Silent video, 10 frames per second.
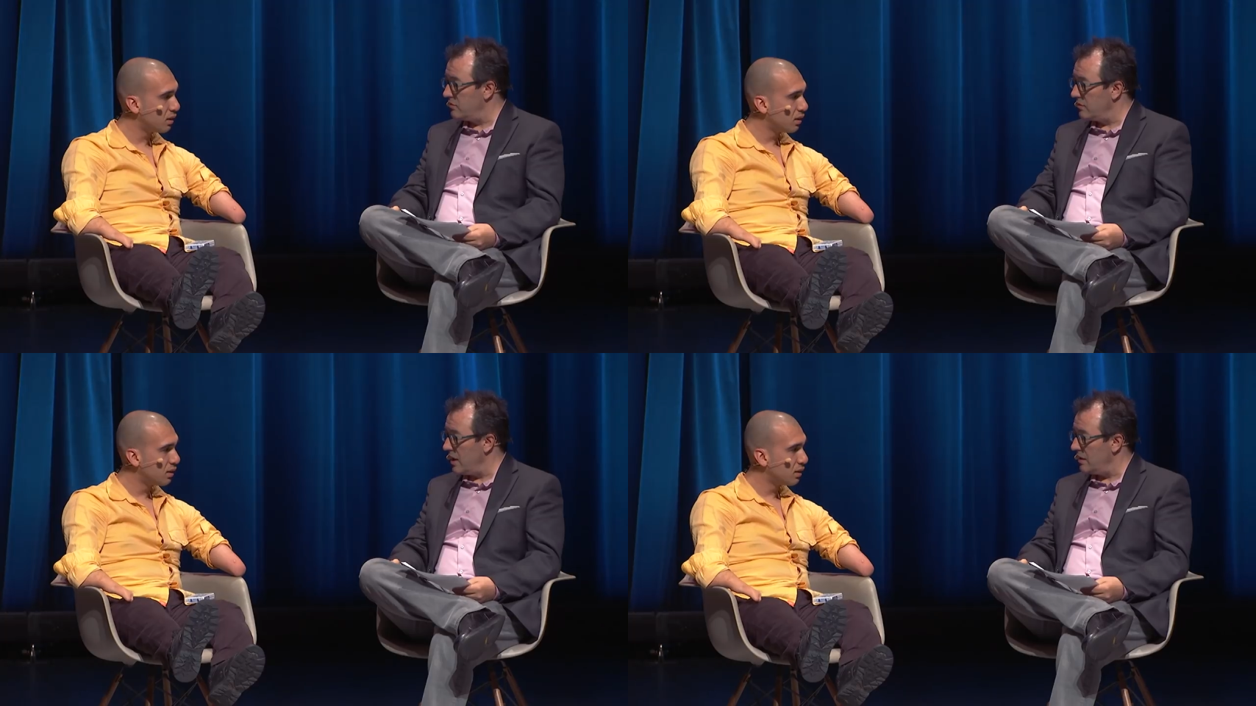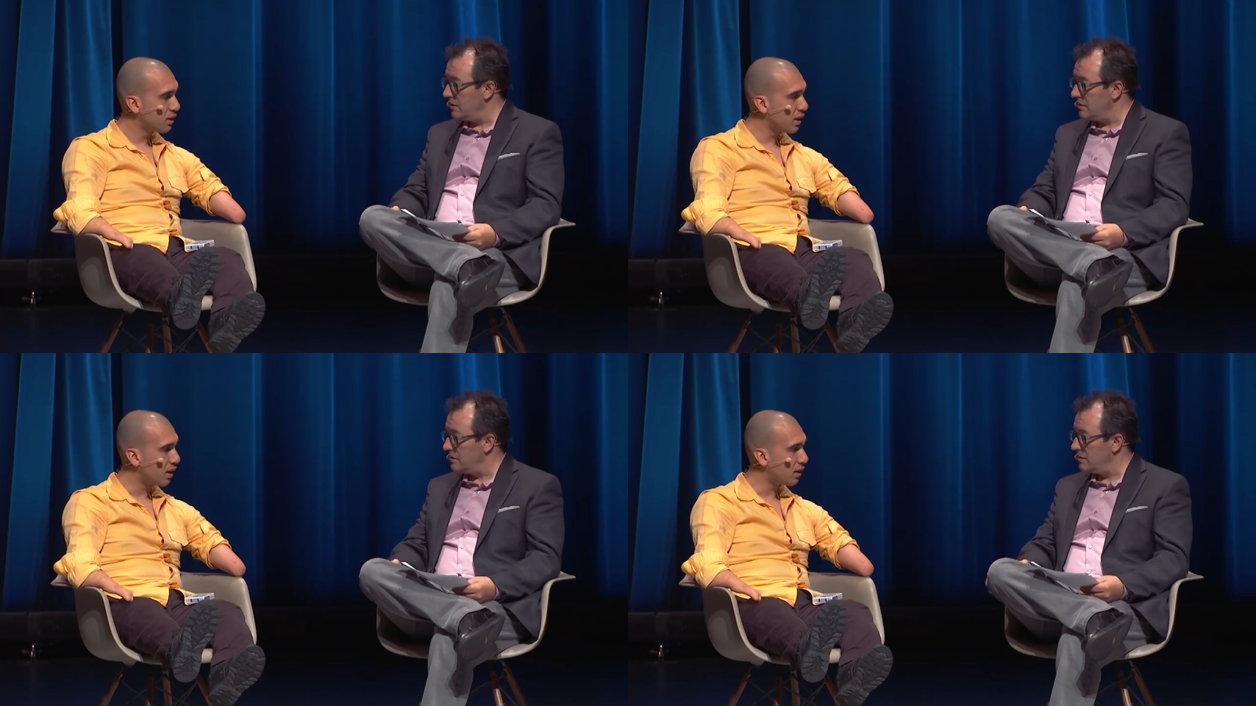Speaker 1: do that?
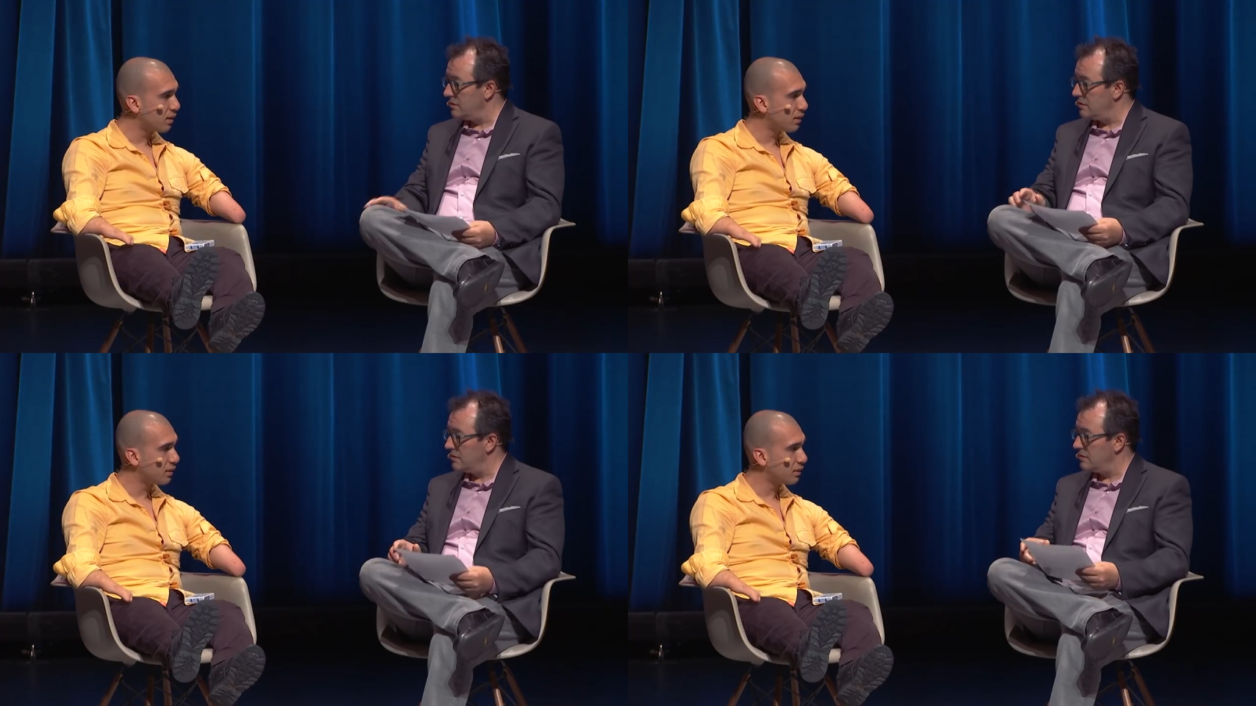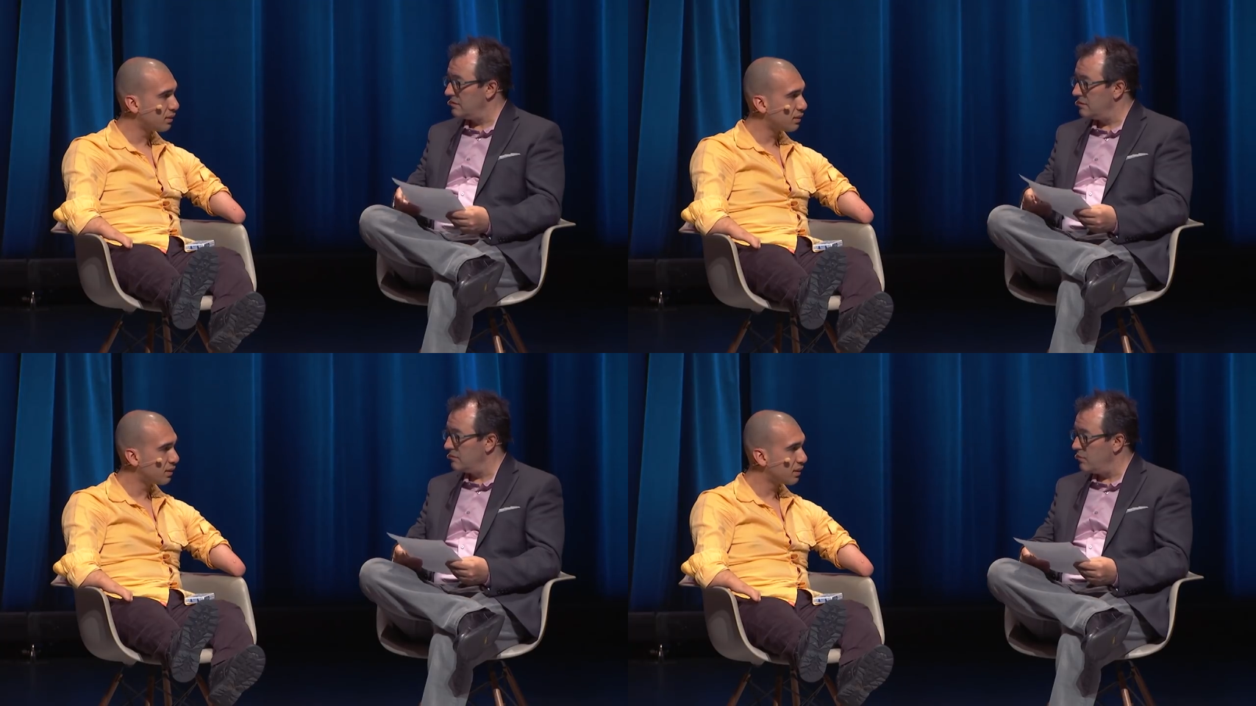Yeah.
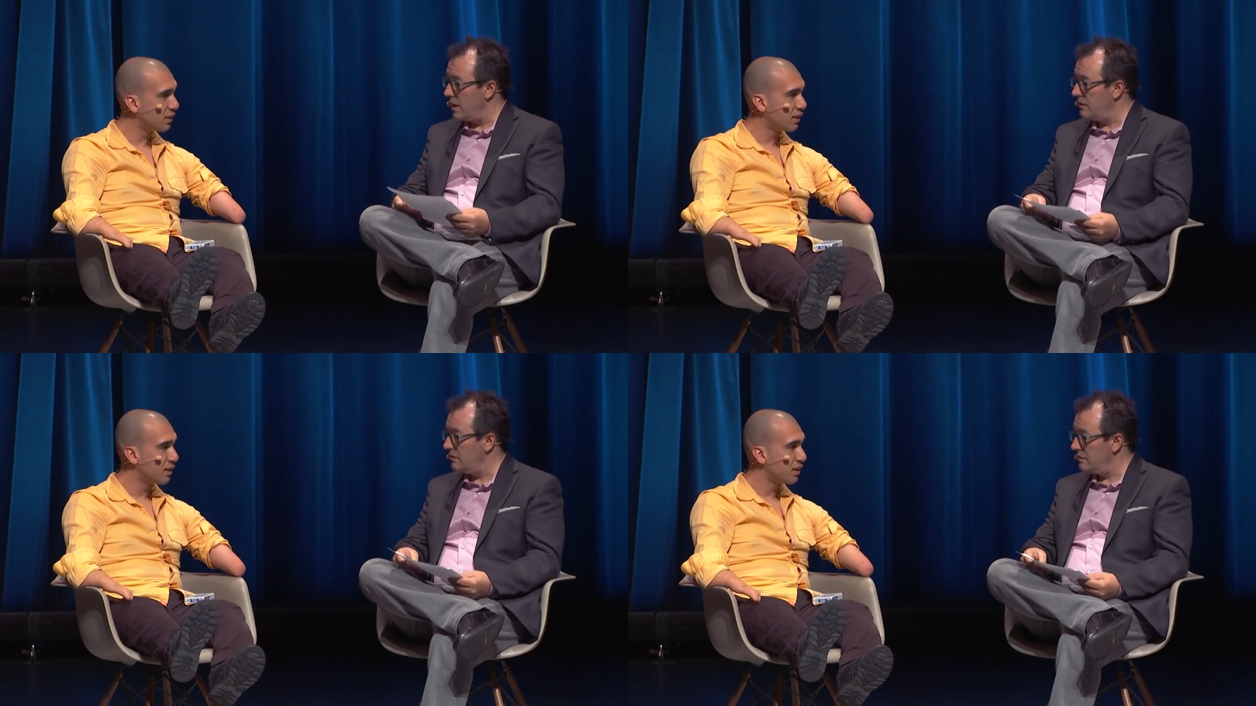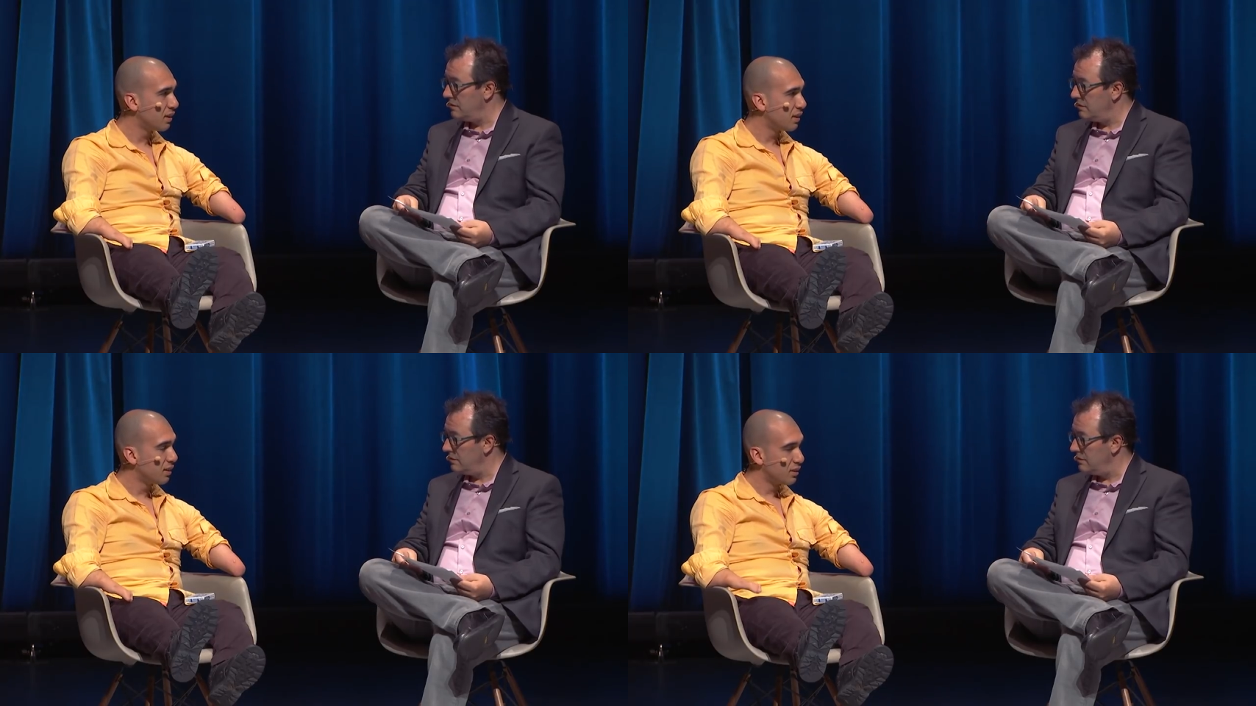When?
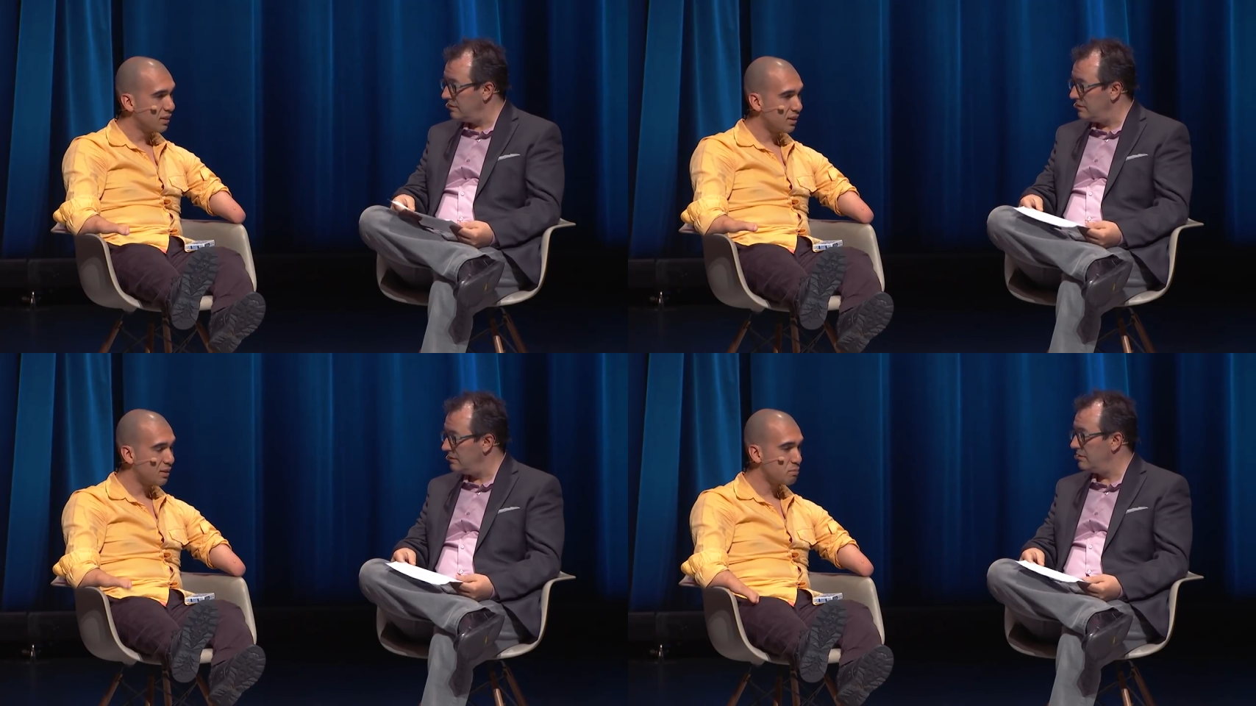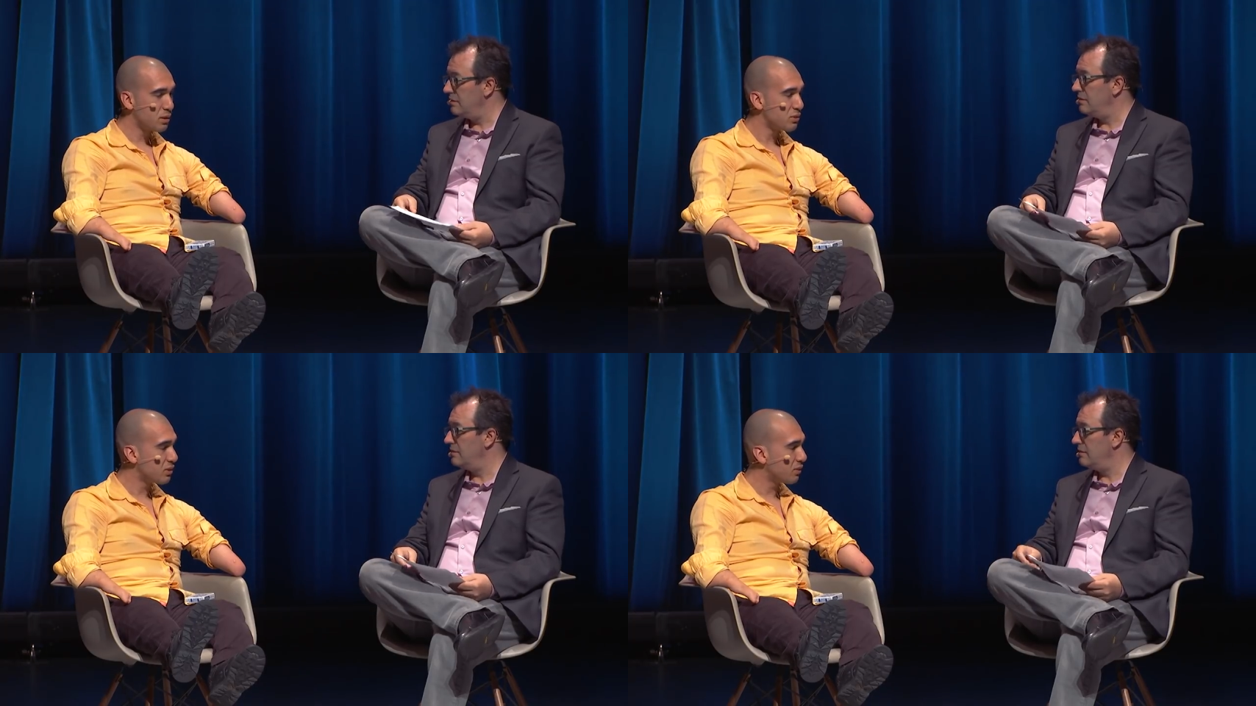
Speaker 2: Uh,
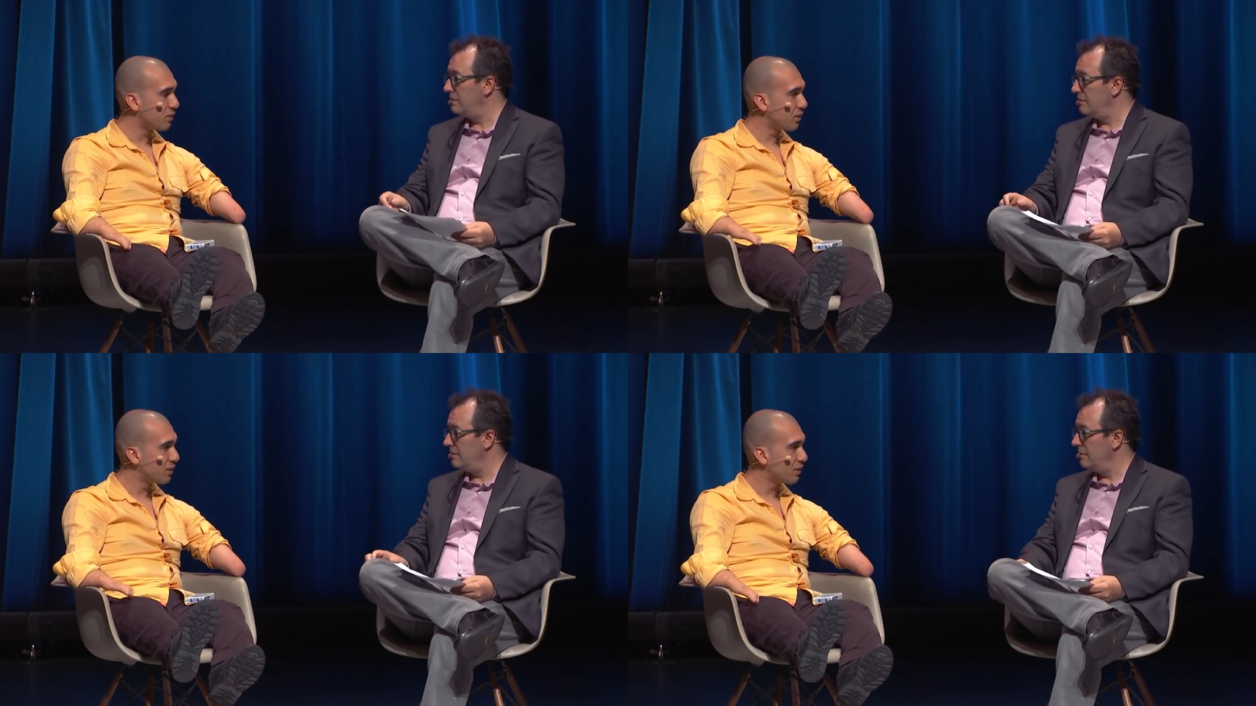pretty soon.